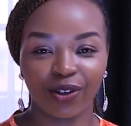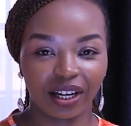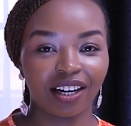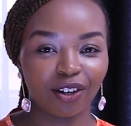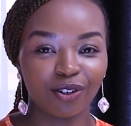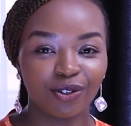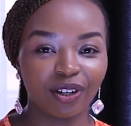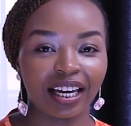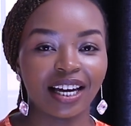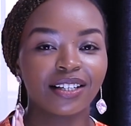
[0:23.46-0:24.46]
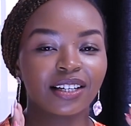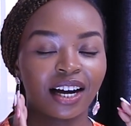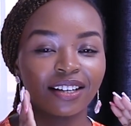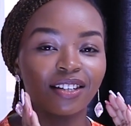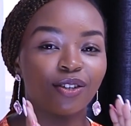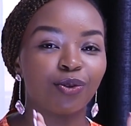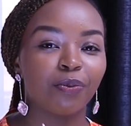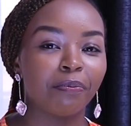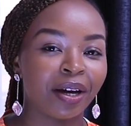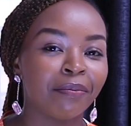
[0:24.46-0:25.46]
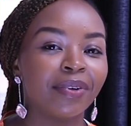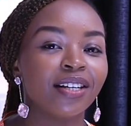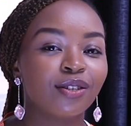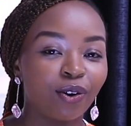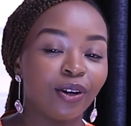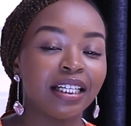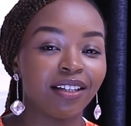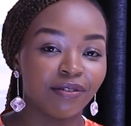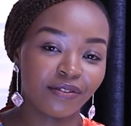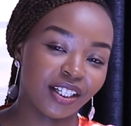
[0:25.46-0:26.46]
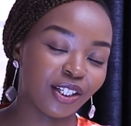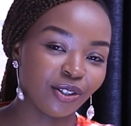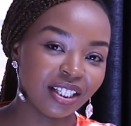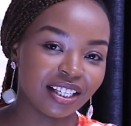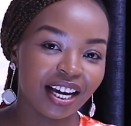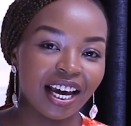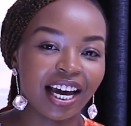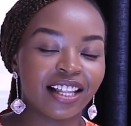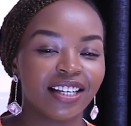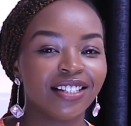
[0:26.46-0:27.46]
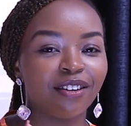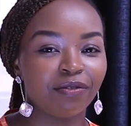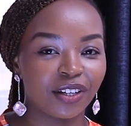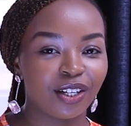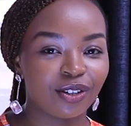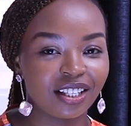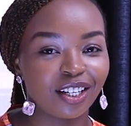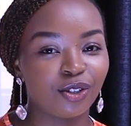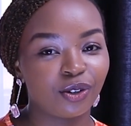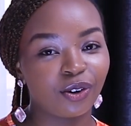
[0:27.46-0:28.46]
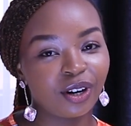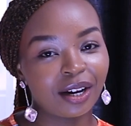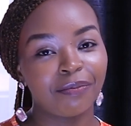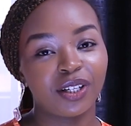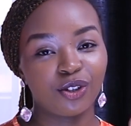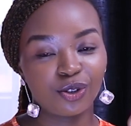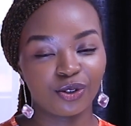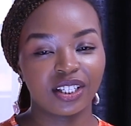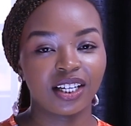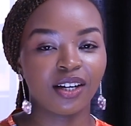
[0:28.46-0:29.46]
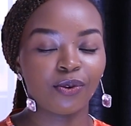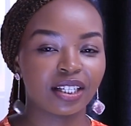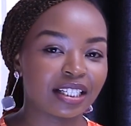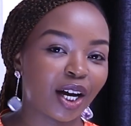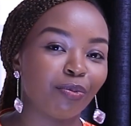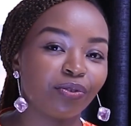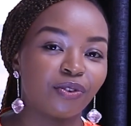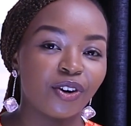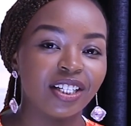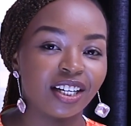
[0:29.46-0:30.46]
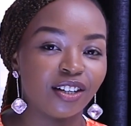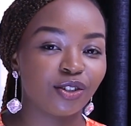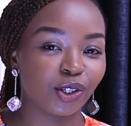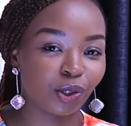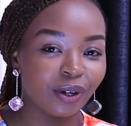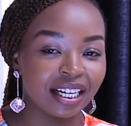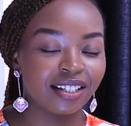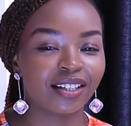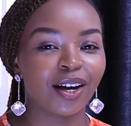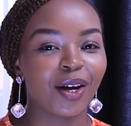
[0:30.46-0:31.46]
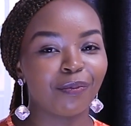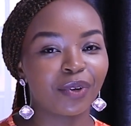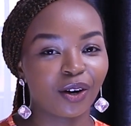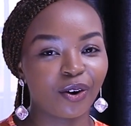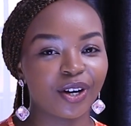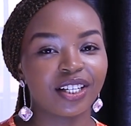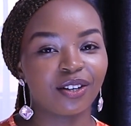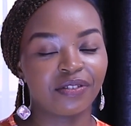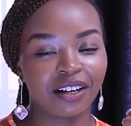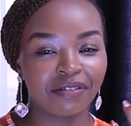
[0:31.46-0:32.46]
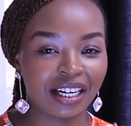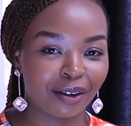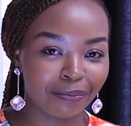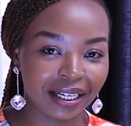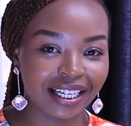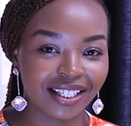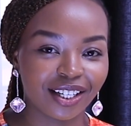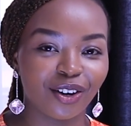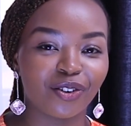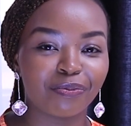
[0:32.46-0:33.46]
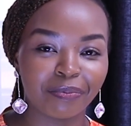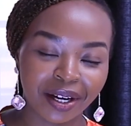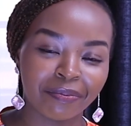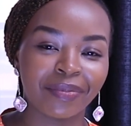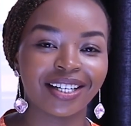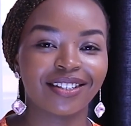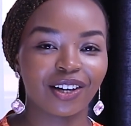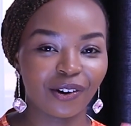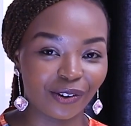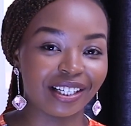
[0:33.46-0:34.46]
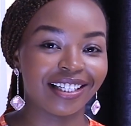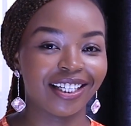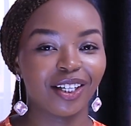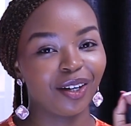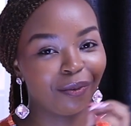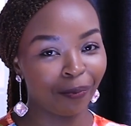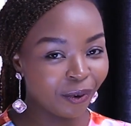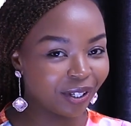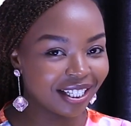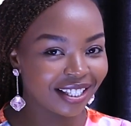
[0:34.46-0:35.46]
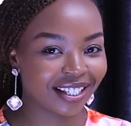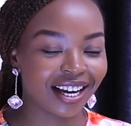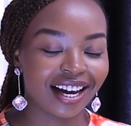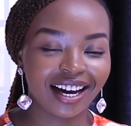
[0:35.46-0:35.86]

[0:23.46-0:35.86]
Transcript: You can also get access to members only videos, and these are videos that you're gonna be choosing what type of content you want because of the availability of members only polls.